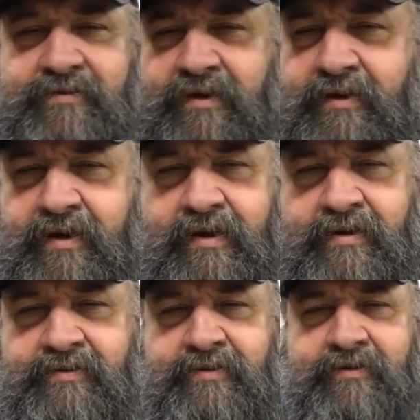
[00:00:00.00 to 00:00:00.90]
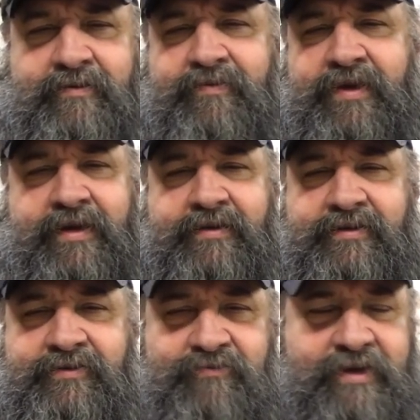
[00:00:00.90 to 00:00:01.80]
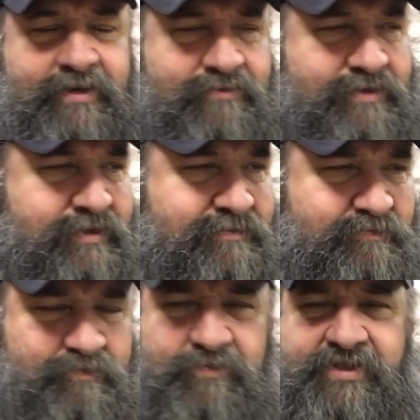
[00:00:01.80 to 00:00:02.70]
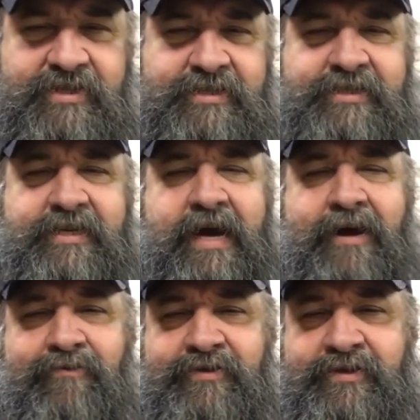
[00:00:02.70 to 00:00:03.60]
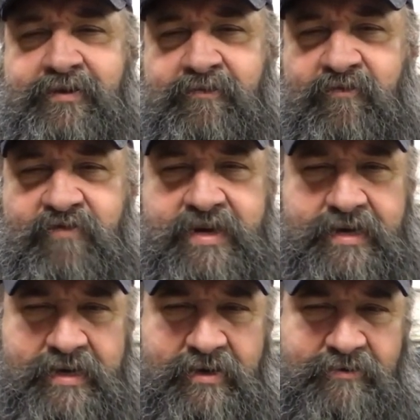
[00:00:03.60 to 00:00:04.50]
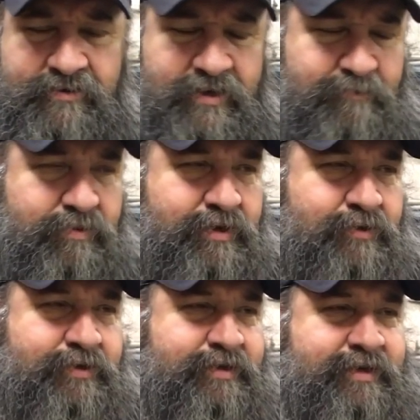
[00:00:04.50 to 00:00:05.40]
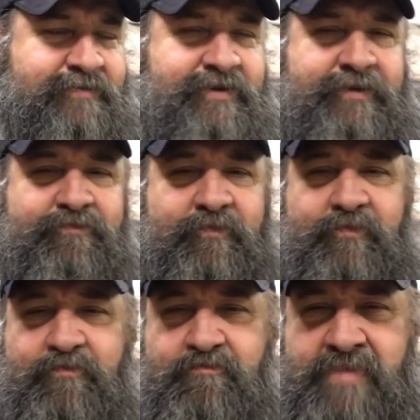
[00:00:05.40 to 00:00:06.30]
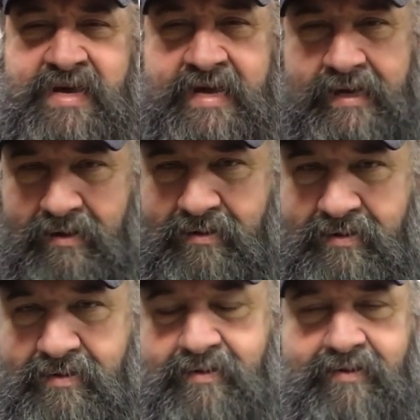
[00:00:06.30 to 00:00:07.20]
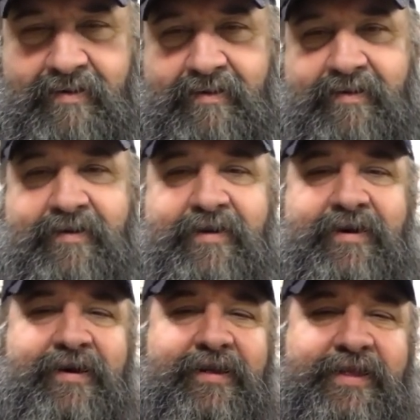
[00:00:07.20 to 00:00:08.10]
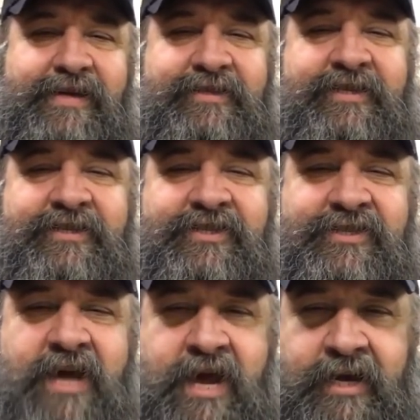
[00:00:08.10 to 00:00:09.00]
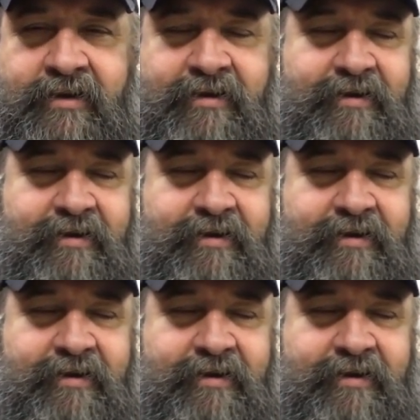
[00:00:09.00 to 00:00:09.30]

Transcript: It's like, yeah, it's a thing I just read. It was like 60 hours of videos uploaded every minute. That's insane.